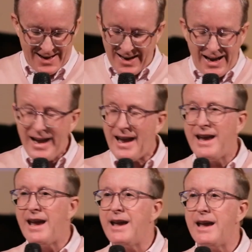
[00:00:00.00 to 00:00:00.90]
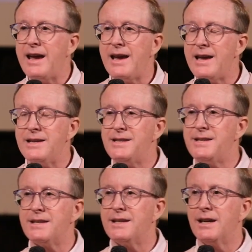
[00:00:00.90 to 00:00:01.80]
It, it is
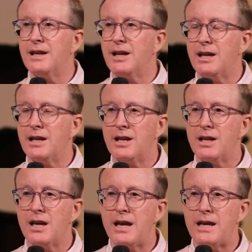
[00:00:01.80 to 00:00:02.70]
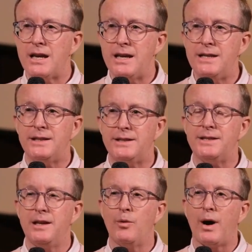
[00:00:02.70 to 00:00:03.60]
easy to
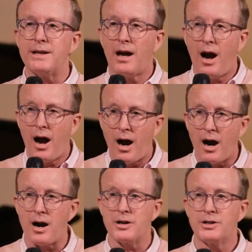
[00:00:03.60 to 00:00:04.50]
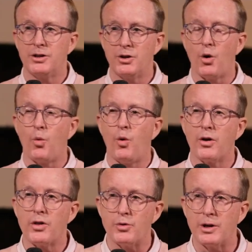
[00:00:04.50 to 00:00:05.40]
see why it's hard to know what the real